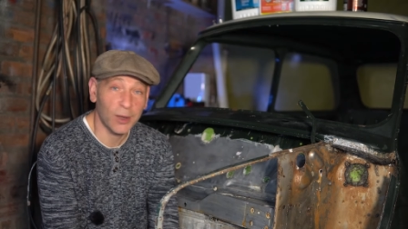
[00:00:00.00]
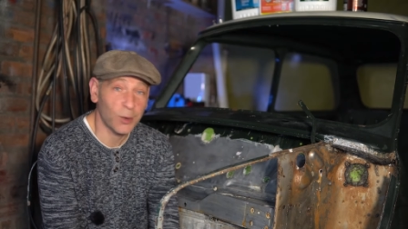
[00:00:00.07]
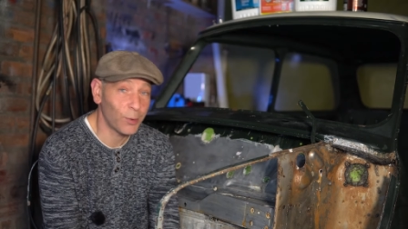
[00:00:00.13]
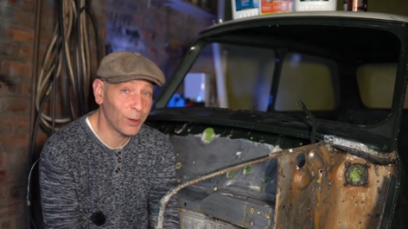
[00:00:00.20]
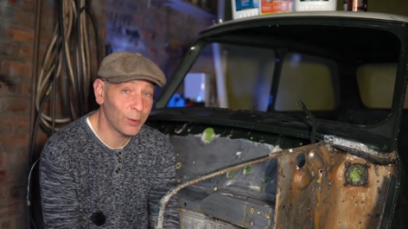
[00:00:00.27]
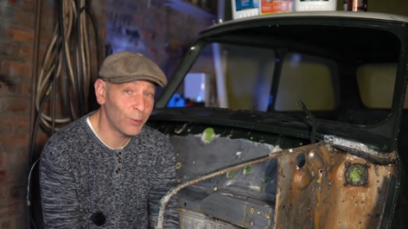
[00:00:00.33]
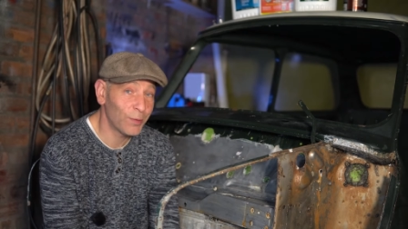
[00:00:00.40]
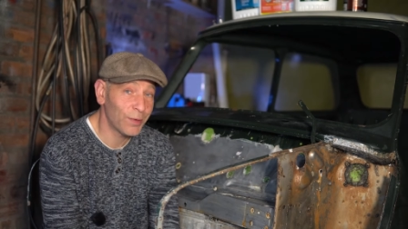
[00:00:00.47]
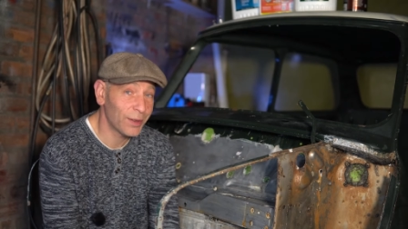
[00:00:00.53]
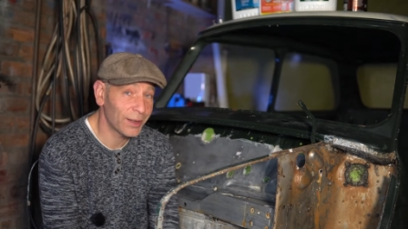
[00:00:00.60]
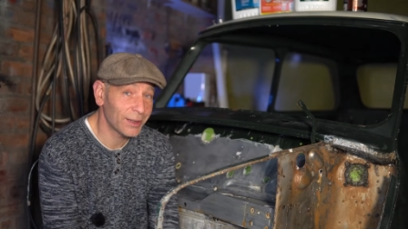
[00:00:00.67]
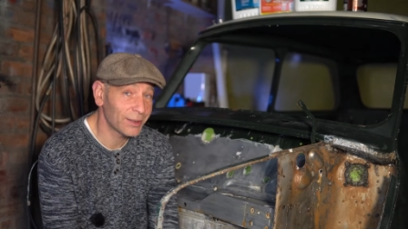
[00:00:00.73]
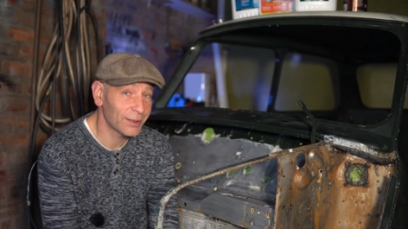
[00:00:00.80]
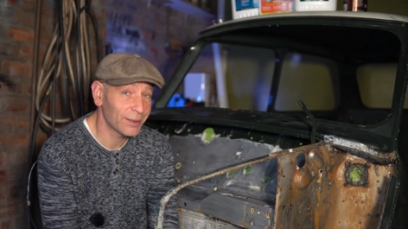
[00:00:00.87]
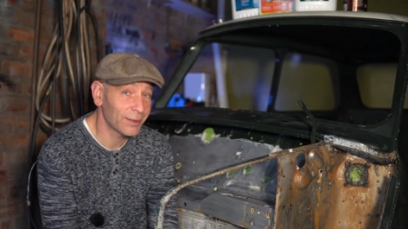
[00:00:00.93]
a coin over
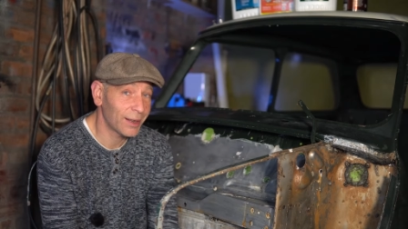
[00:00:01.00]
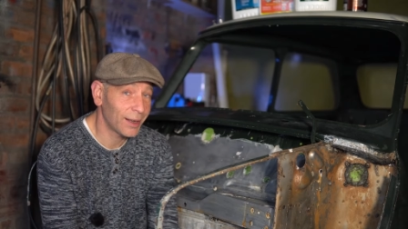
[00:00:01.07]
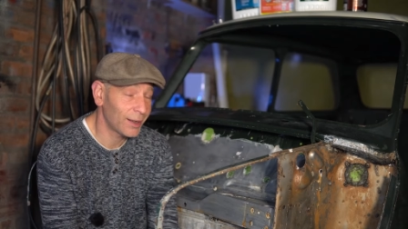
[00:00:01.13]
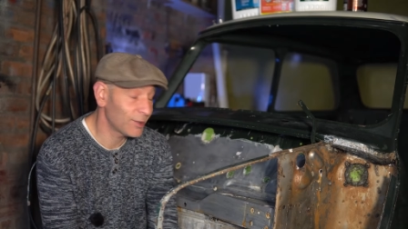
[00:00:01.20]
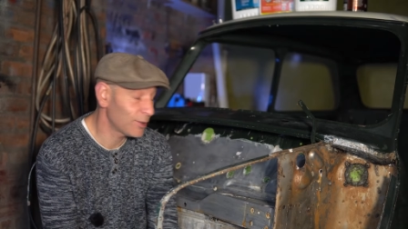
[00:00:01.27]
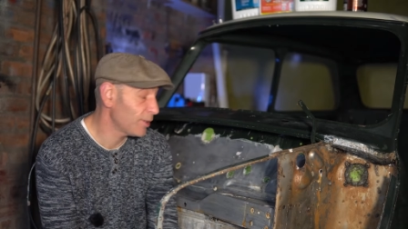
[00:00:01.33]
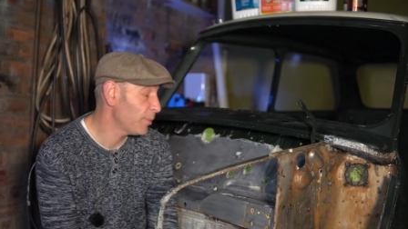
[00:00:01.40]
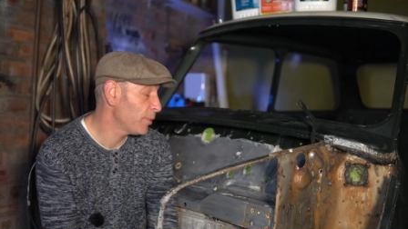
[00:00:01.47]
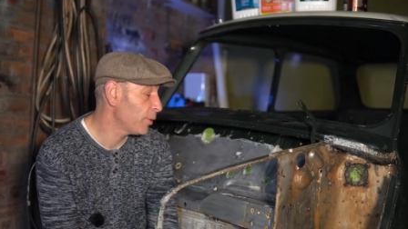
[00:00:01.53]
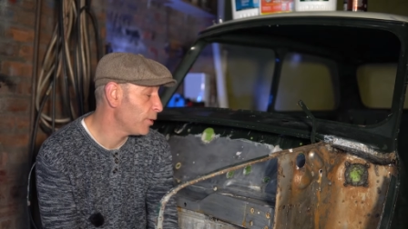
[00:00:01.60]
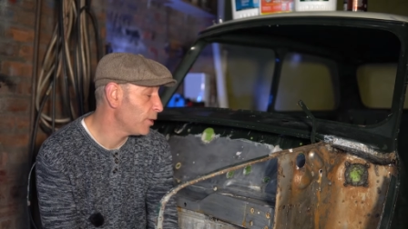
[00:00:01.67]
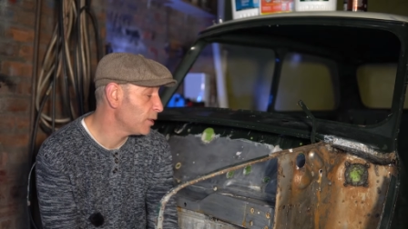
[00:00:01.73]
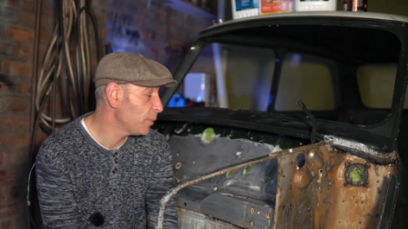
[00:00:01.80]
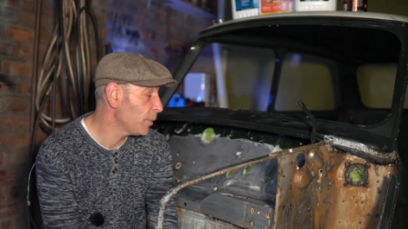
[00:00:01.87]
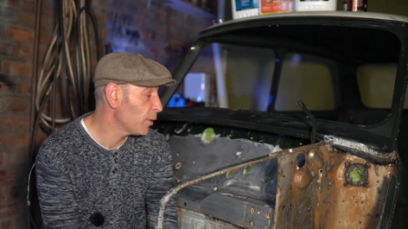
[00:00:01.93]
this, actually, to be
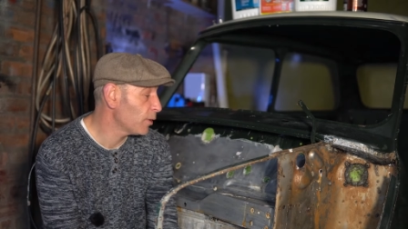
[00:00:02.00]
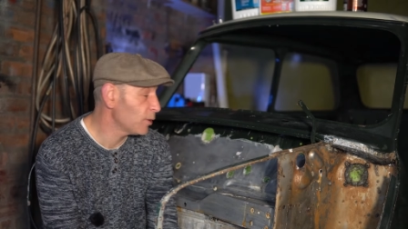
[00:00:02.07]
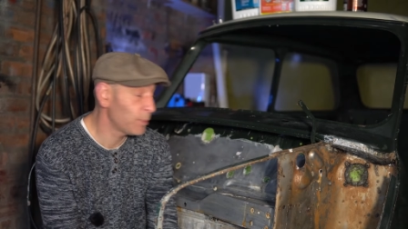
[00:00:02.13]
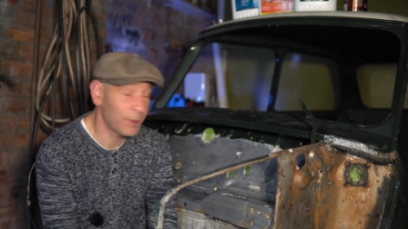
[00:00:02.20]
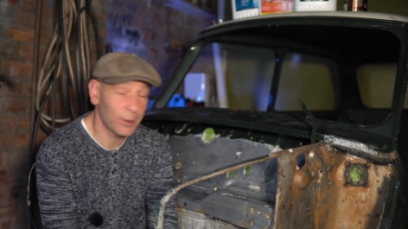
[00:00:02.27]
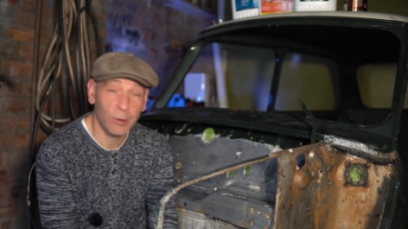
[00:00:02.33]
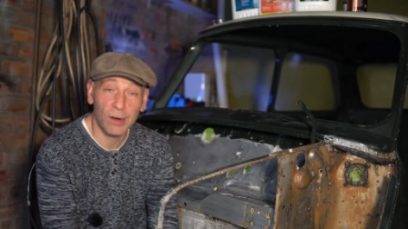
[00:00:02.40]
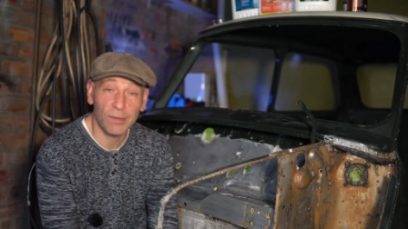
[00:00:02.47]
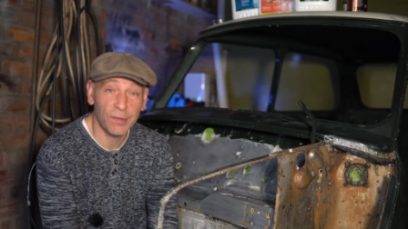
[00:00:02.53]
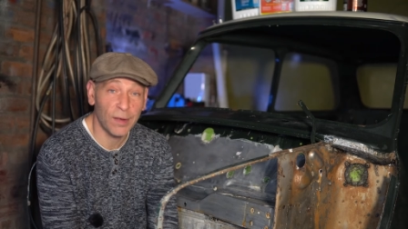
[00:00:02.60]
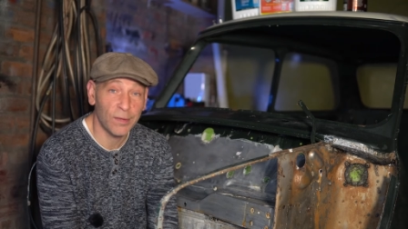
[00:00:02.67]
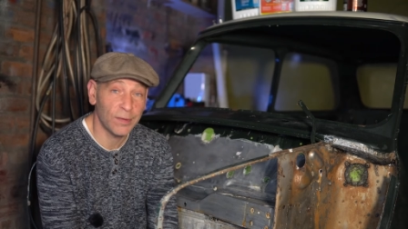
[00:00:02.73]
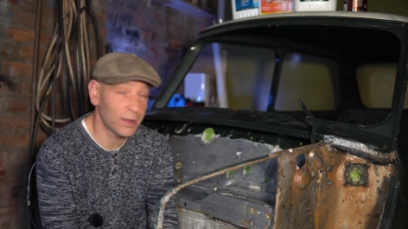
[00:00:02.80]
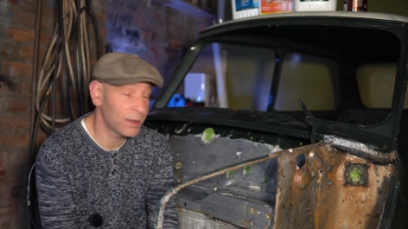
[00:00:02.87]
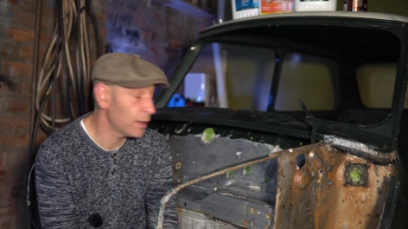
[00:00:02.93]
honest, because
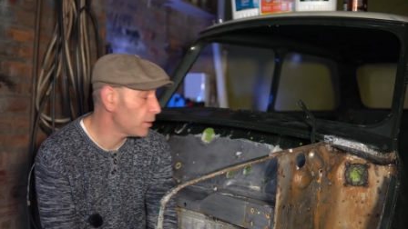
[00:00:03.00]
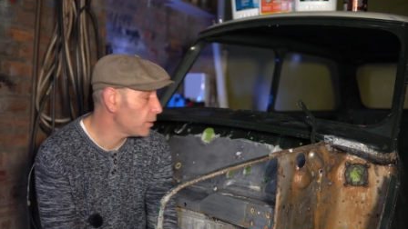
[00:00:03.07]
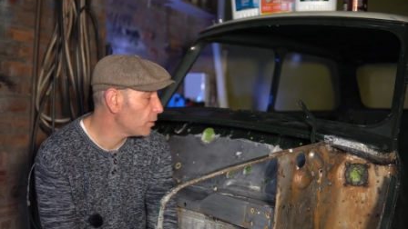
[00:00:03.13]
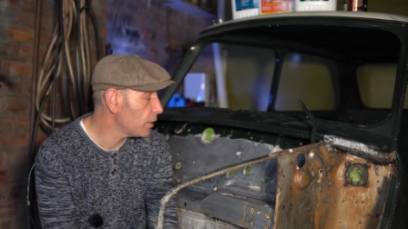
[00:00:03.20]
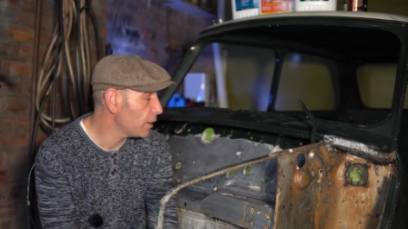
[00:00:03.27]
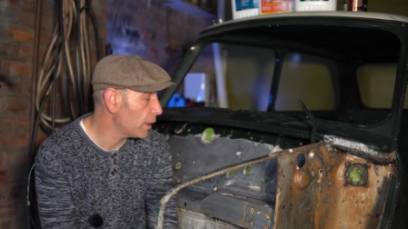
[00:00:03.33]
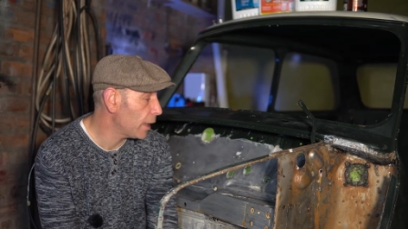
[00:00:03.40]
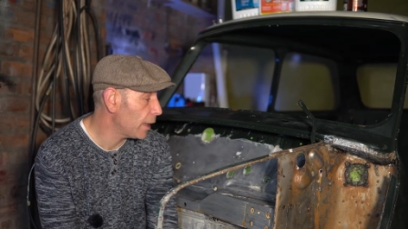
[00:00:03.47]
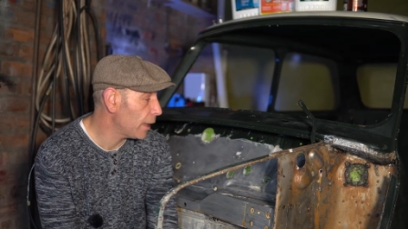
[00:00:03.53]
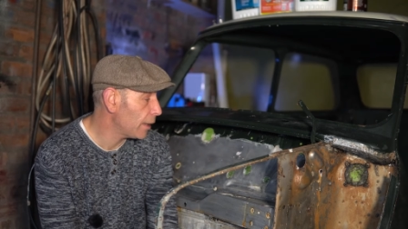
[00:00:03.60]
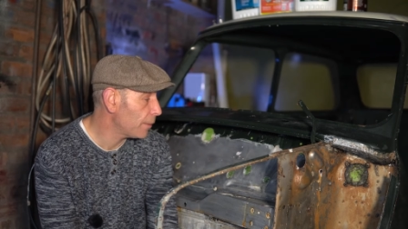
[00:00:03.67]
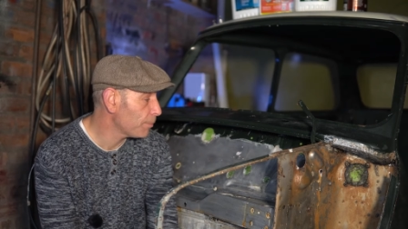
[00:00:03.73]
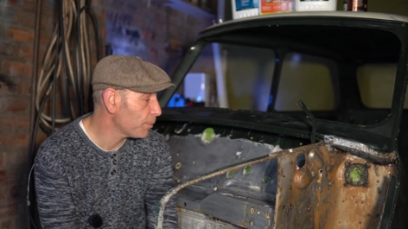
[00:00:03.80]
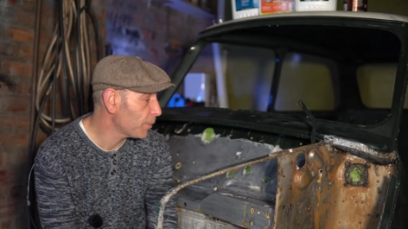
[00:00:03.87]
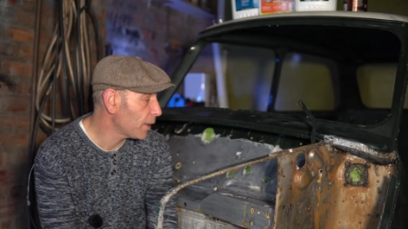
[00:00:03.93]
PR15 and the